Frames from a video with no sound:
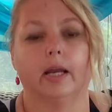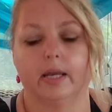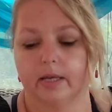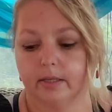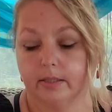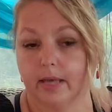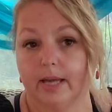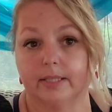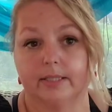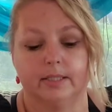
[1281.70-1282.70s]
and
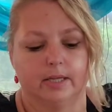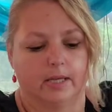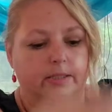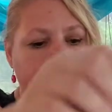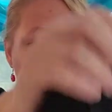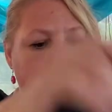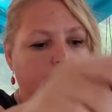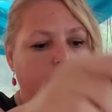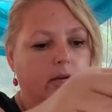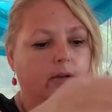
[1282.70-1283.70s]
that is
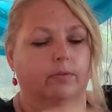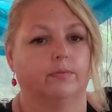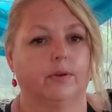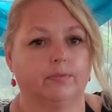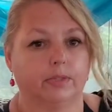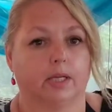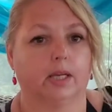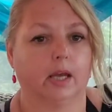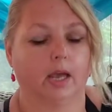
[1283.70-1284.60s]
1950